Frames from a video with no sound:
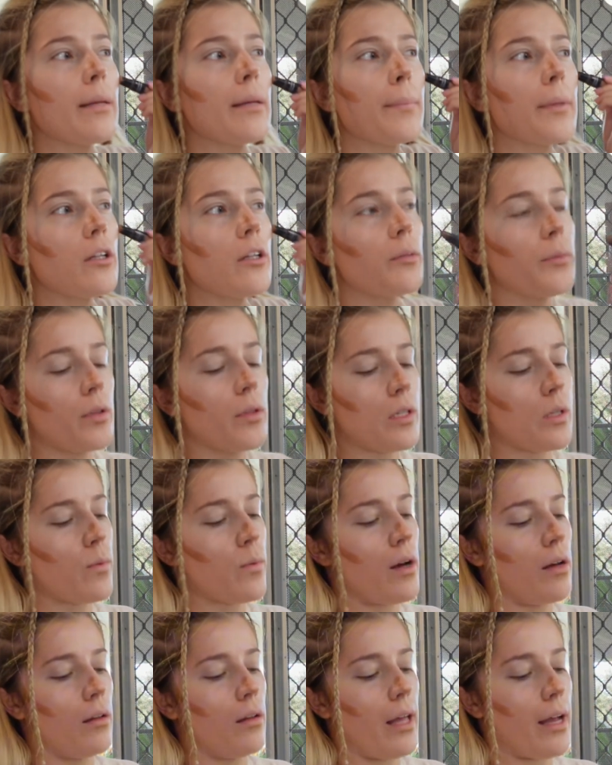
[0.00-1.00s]
buildable as
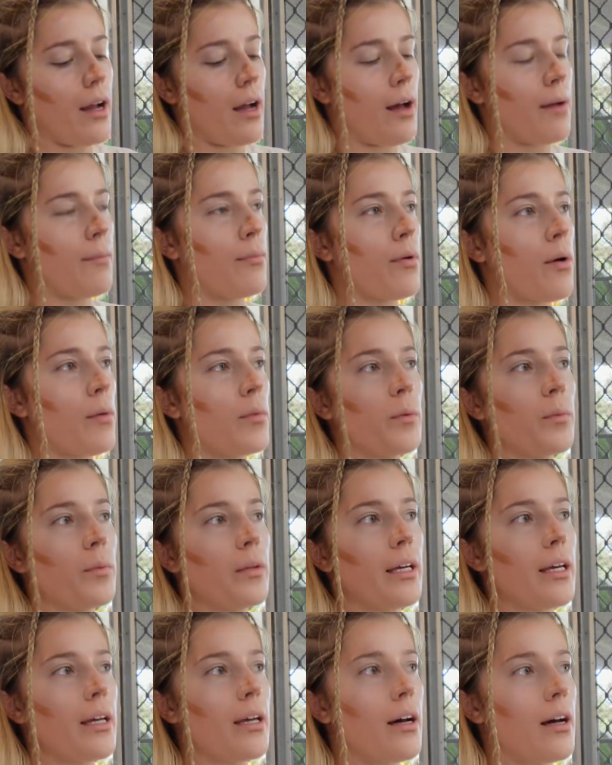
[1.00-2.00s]
well. Like I
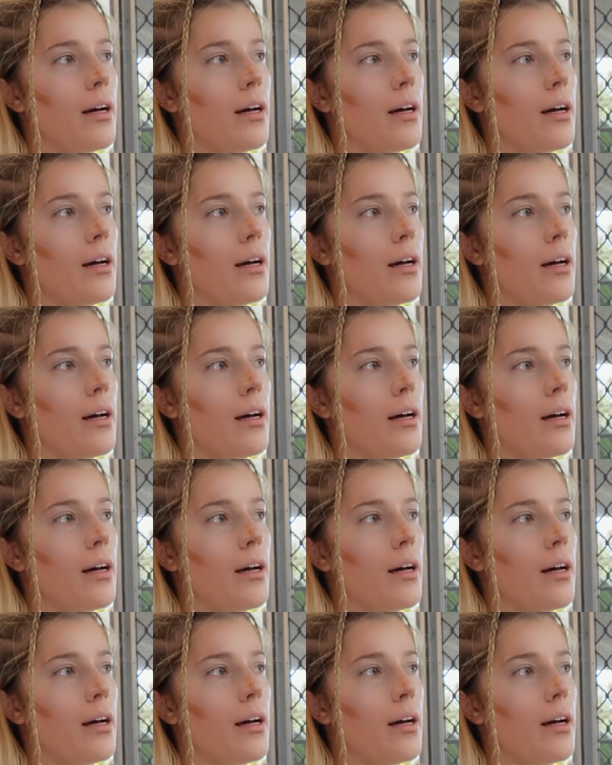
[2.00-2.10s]
probably